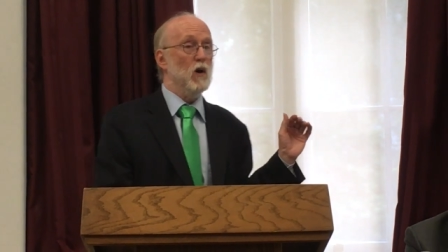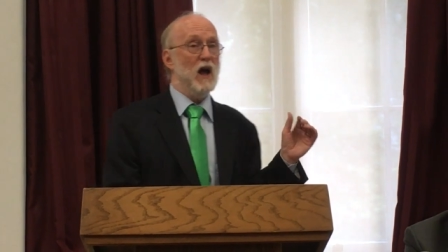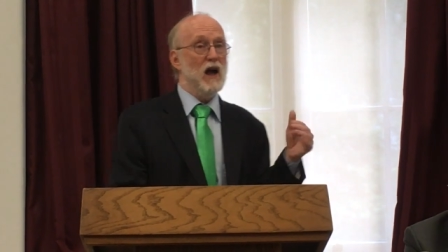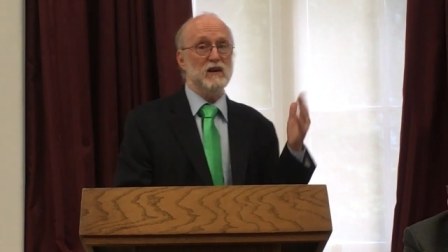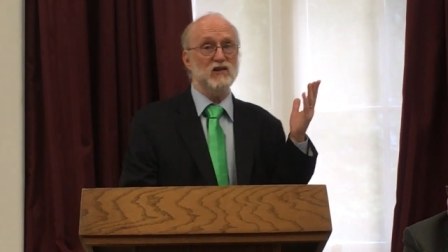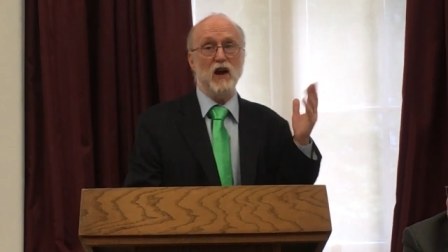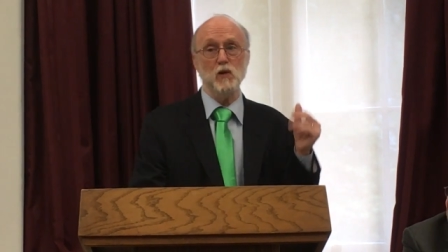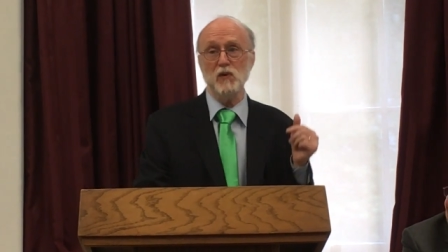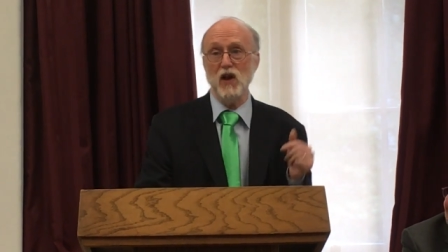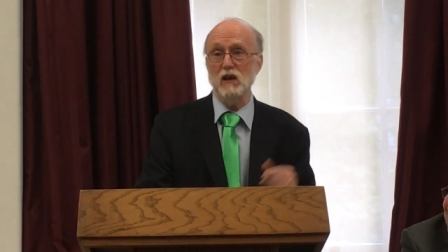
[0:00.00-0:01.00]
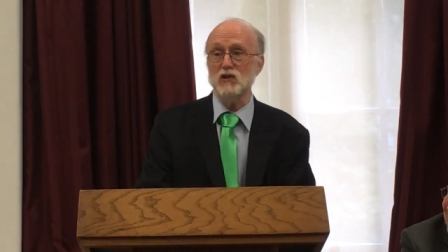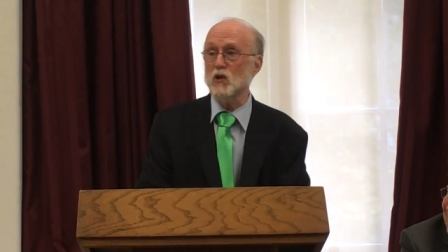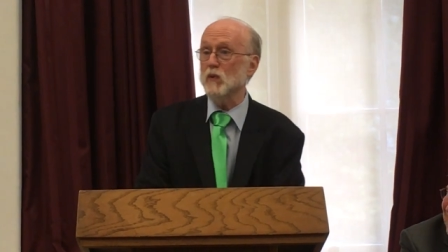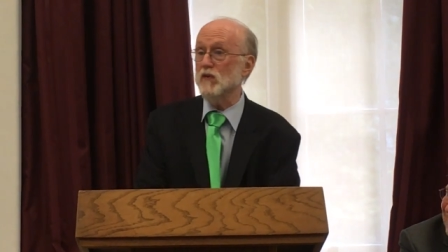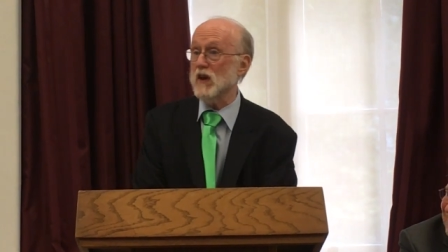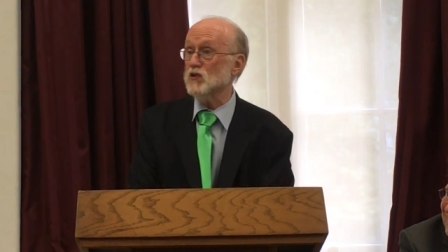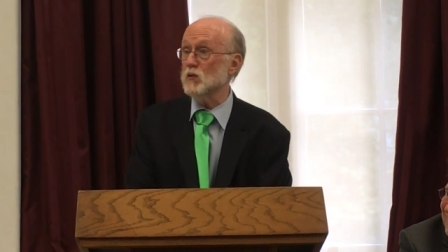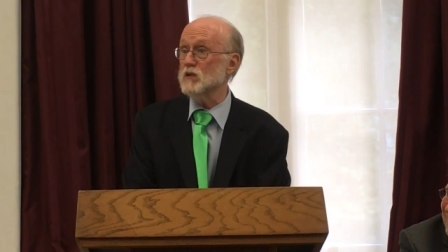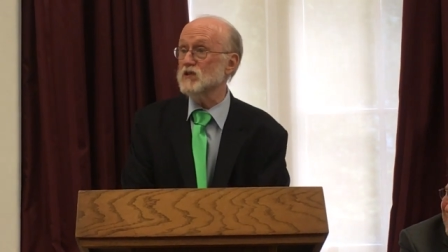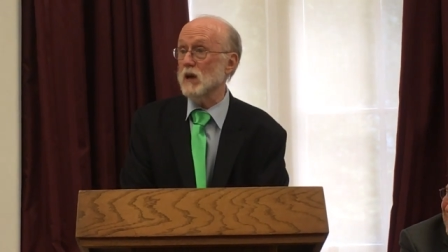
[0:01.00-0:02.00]
We, I had a psychopathology professor
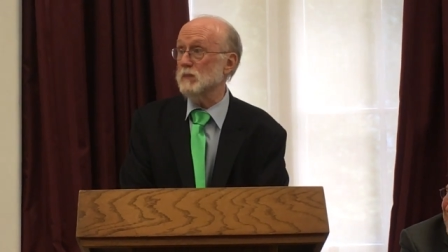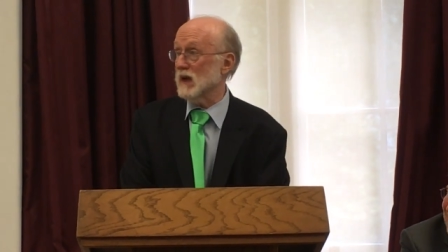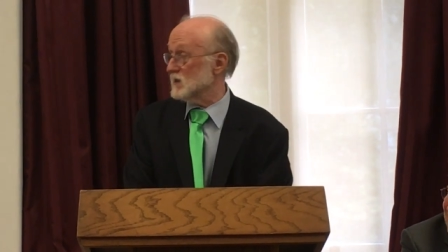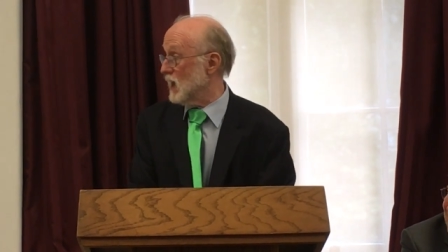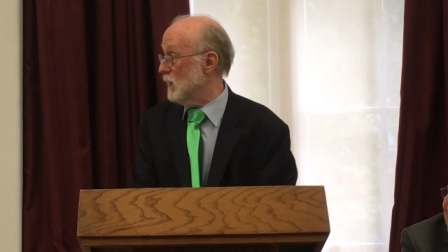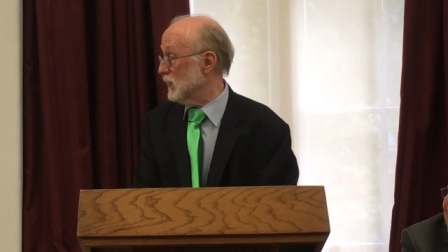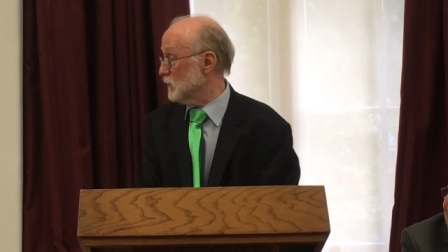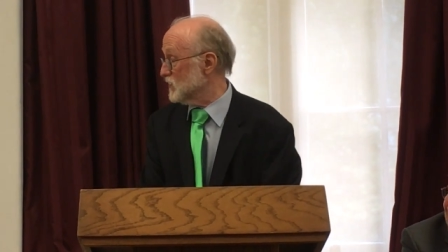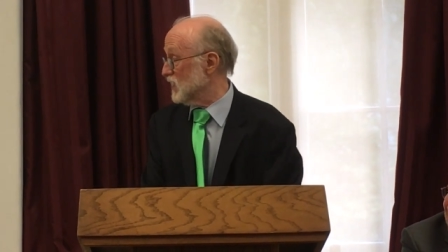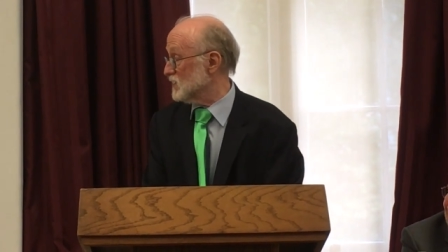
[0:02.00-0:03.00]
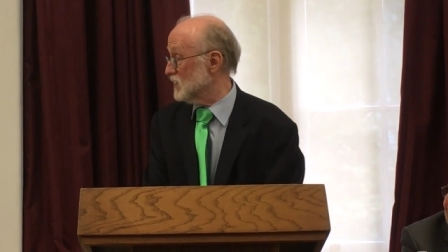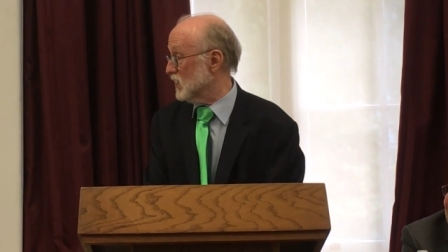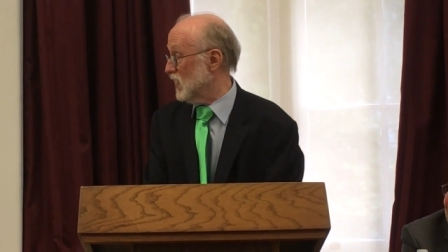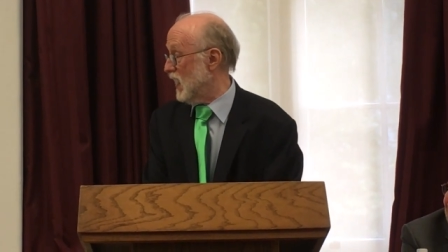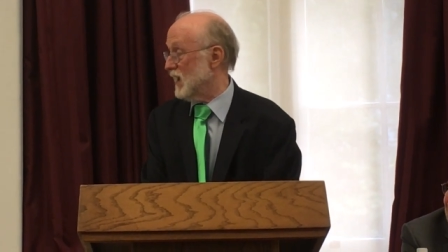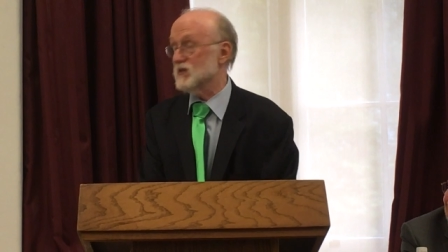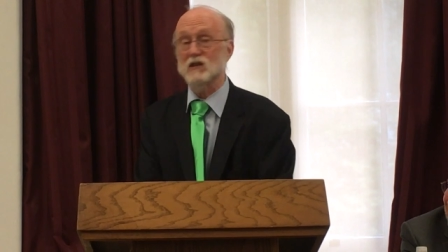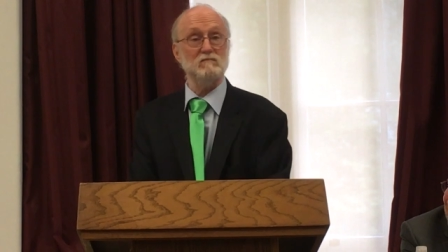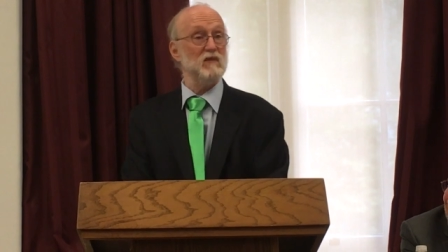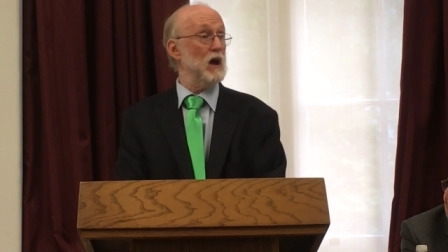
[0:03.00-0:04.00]
who said, pick a topic, present to the class.
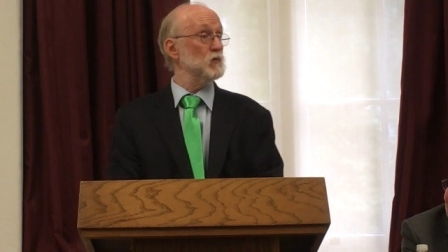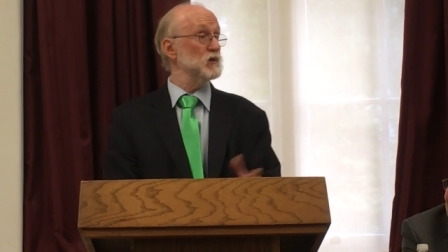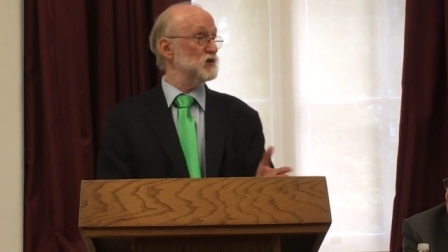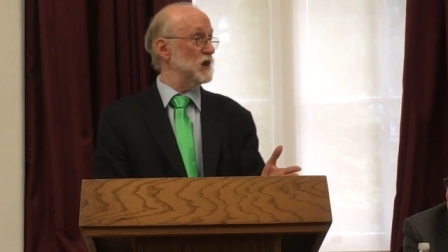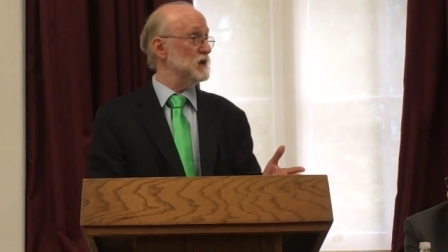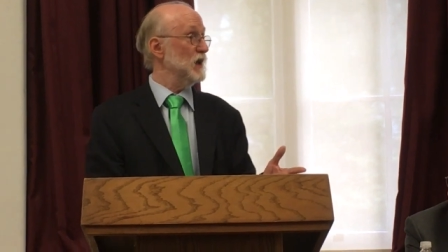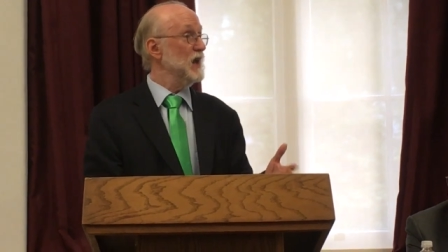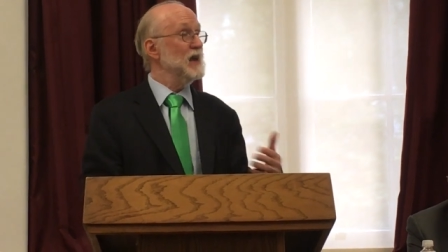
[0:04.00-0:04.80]
Mm-hmm. That was it.